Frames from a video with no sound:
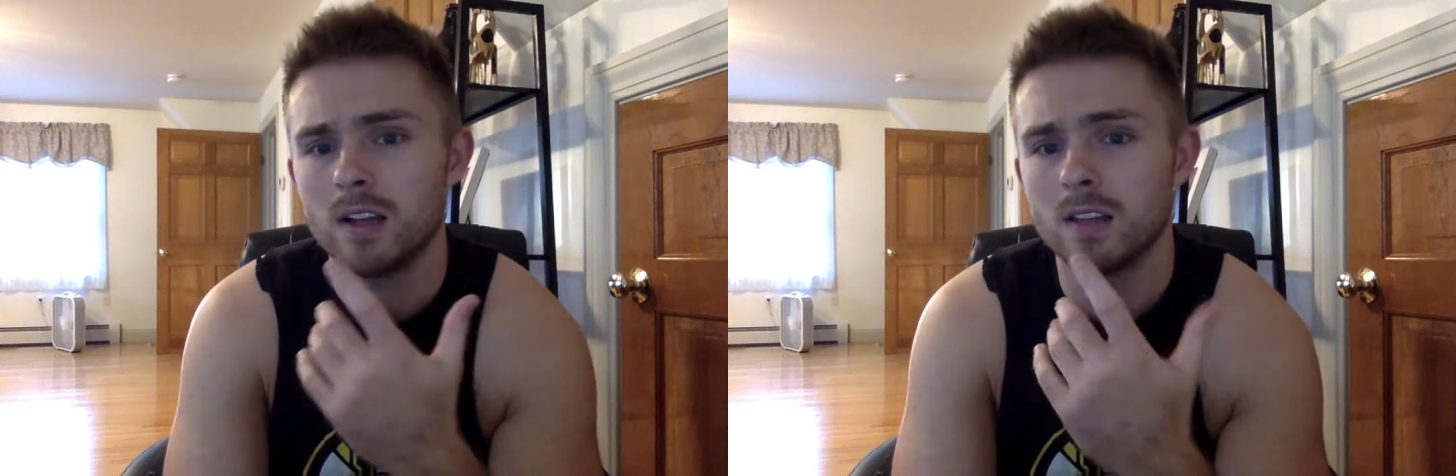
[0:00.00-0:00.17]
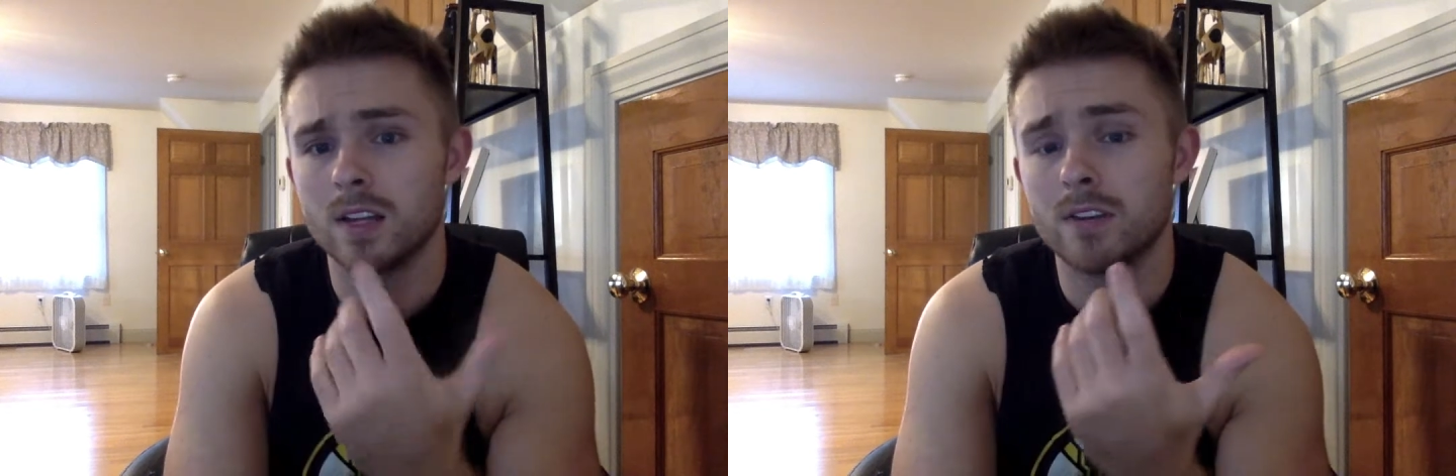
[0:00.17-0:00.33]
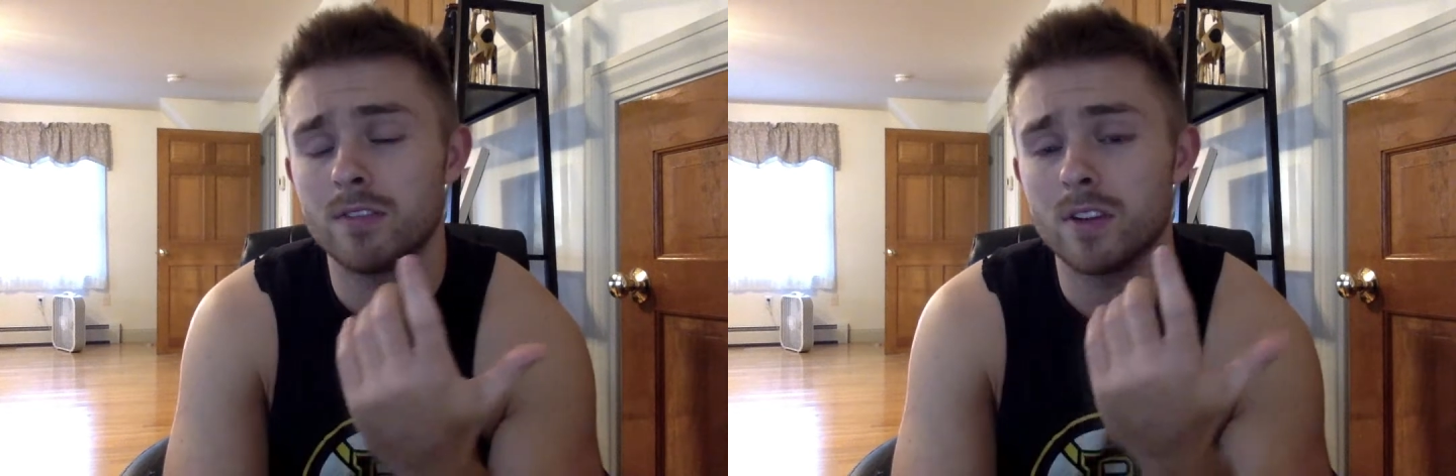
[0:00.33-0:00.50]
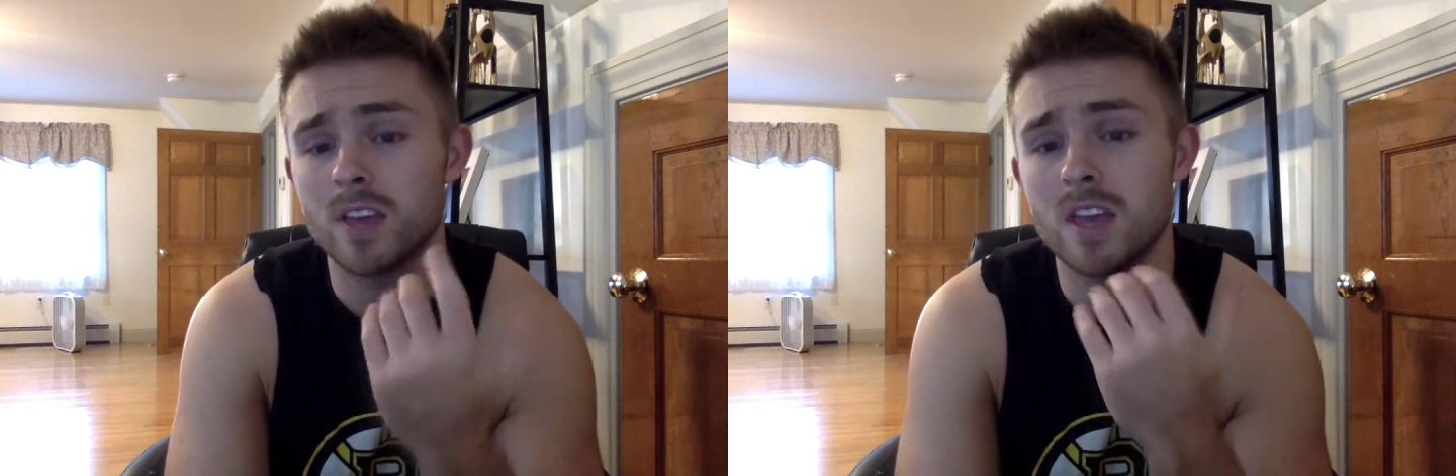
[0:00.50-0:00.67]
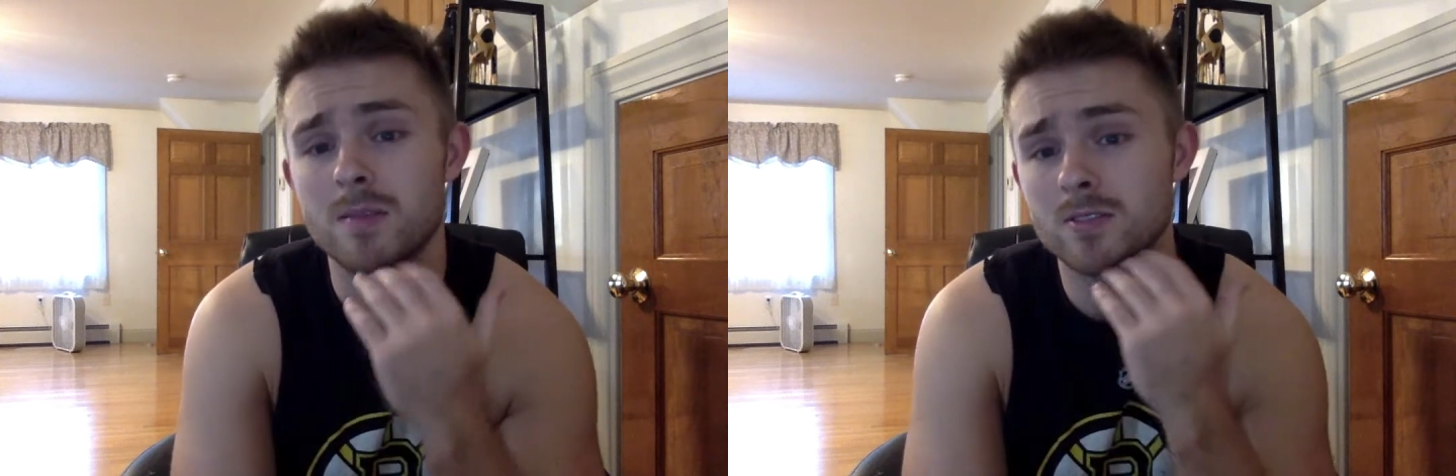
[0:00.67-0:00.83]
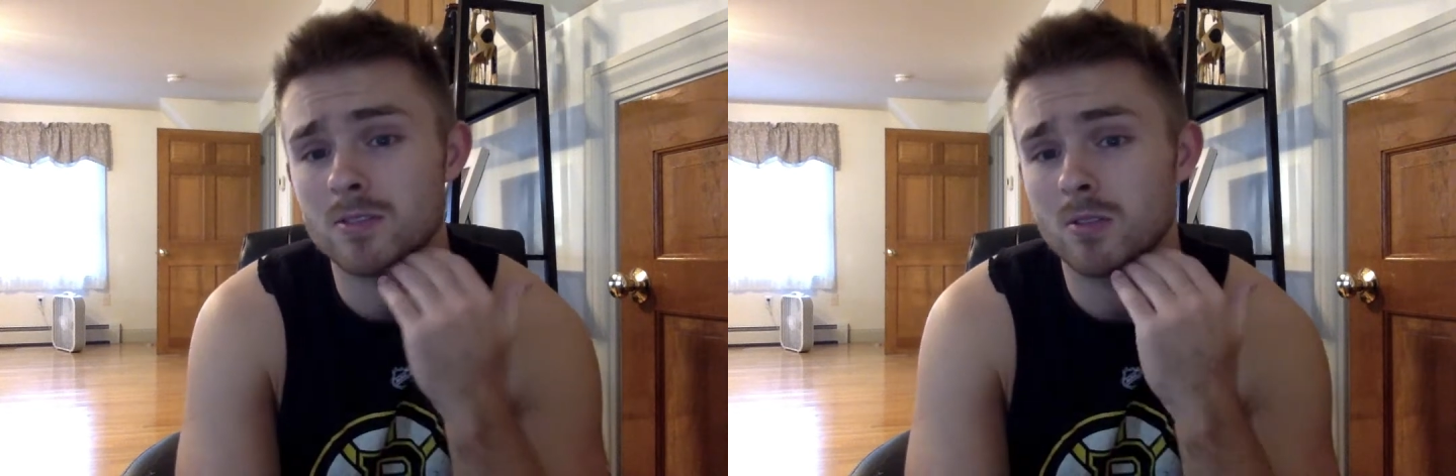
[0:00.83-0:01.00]
letter for a game
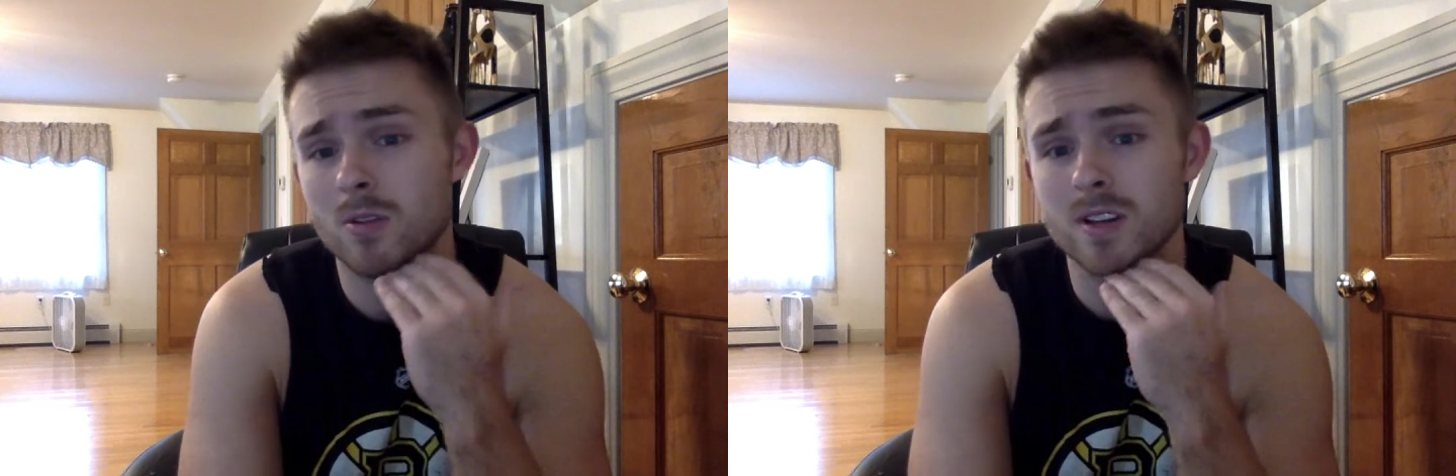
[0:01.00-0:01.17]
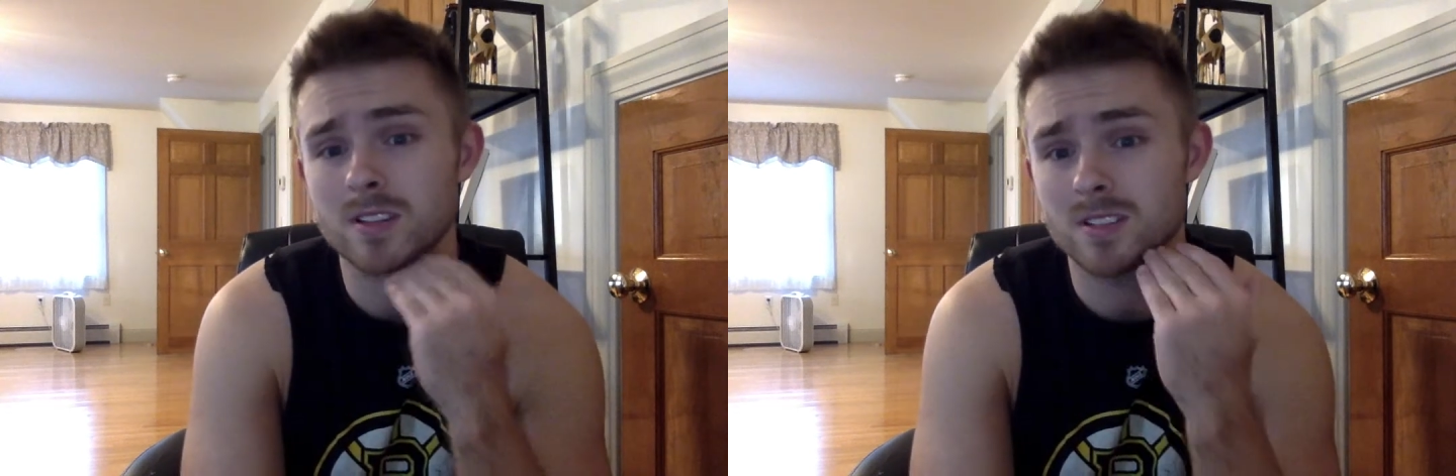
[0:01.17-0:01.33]
user request,